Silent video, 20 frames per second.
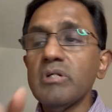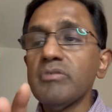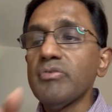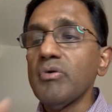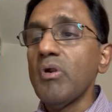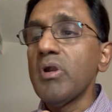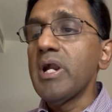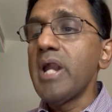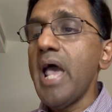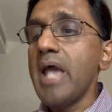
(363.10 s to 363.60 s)

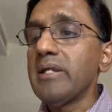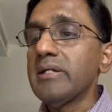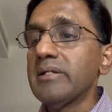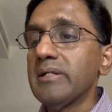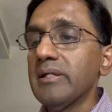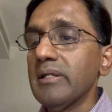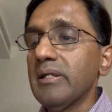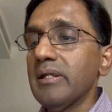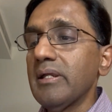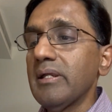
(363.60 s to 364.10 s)

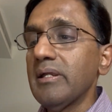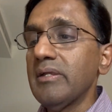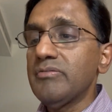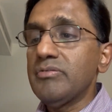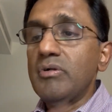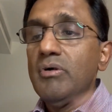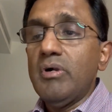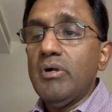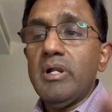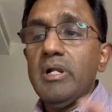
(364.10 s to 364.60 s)
solidarity is
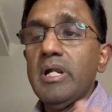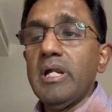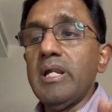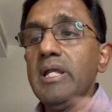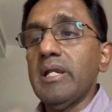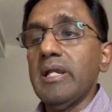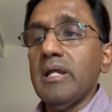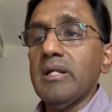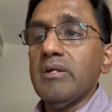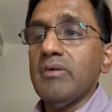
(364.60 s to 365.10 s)
not an
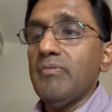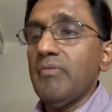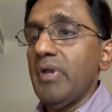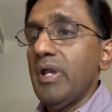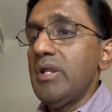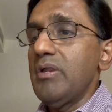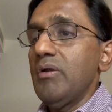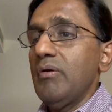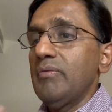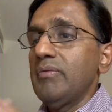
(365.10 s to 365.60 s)
indicator for
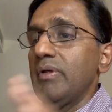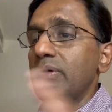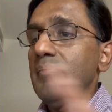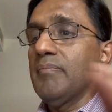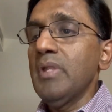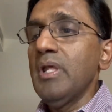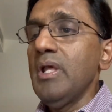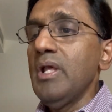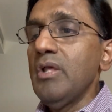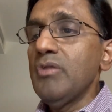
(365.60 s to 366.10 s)
any of
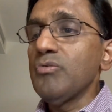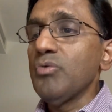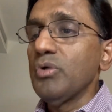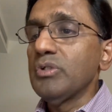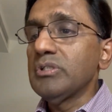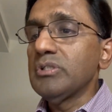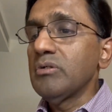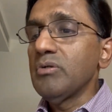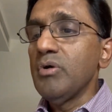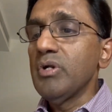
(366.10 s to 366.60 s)
the
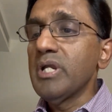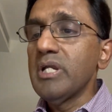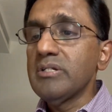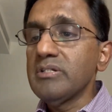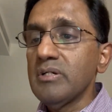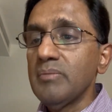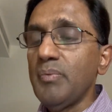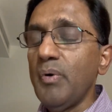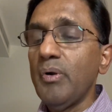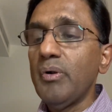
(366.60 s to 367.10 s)
social
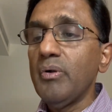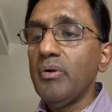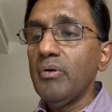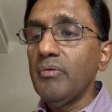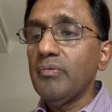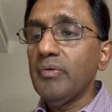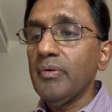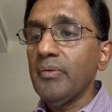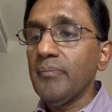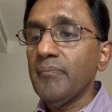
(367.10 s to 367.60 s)
cohesion point
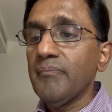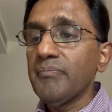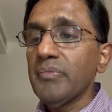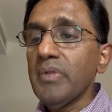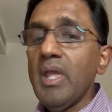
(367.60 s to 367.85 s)
of view.